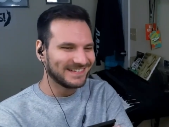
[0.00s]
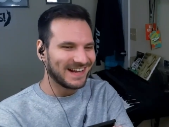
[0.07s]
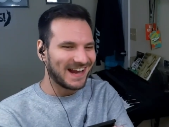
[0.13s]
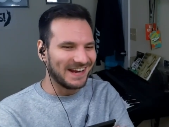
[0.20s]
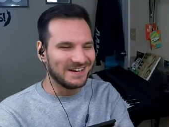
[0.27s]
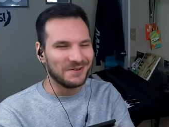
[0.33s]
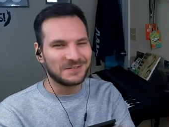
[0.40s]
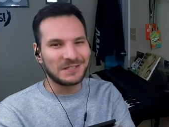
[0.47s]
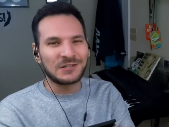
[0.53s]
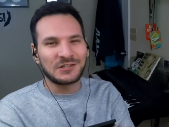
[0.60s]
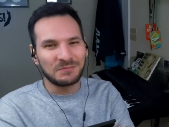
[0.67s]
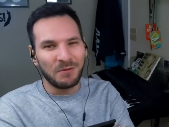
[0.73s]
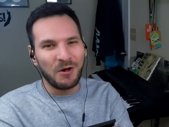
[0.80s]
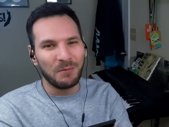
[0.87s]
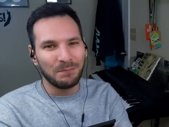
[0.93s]
I know it's a
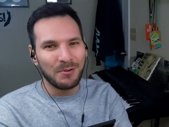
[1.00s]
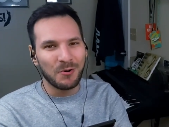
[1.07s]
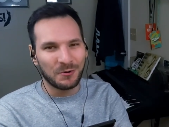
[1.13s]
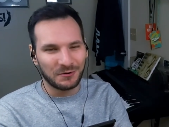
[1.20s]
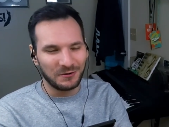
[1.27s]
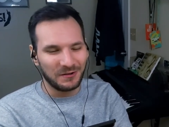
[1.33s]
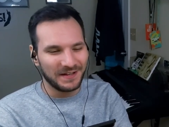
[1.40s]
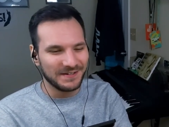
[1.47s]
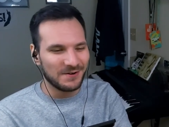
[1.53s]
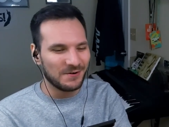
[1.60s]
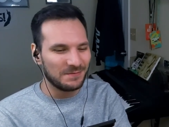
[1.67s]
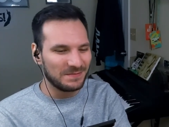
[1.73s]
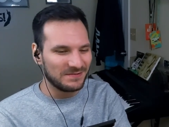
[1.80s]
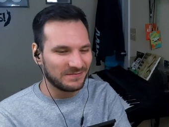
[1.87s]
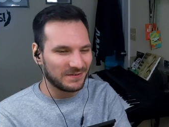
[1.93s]
small portal. I know
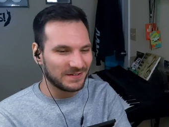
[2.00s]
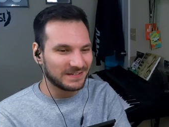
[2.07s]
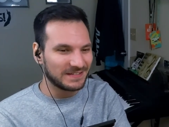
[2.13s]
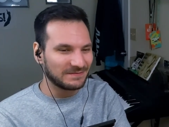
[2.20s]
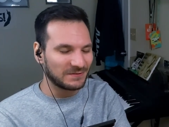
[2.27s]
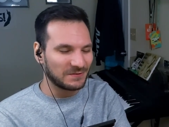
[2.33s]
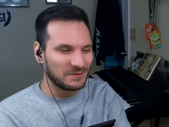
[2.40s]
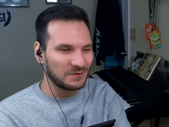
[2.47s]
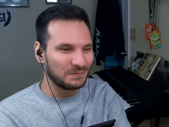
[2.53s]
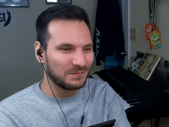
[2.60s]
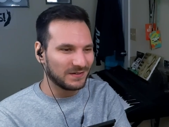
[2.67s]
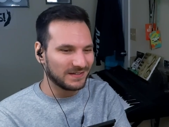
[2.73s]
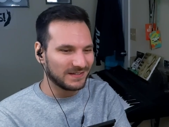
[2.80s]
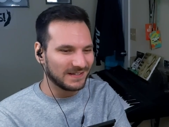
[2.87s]
it'd be very difficult, but